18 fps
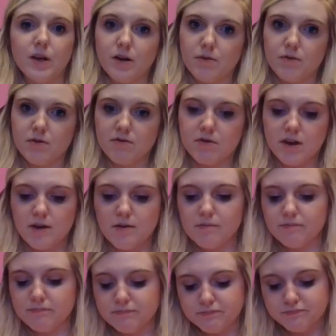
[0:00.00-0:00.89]
We don't know
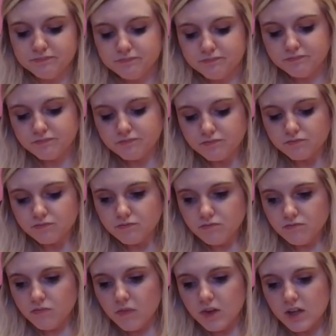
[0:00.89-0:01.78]
yet.
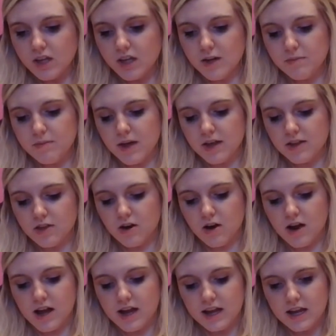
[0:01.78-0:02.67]
Keep
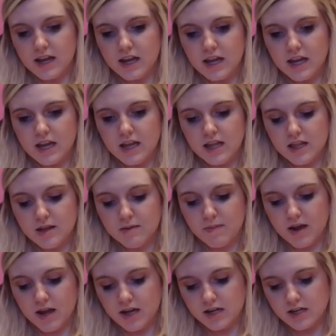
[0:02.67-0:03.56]
that thought in
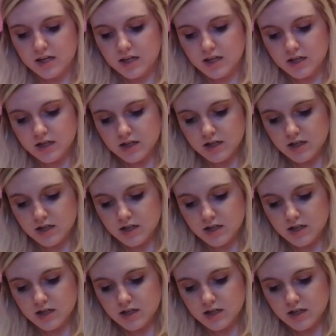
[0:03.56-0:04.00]
the mind.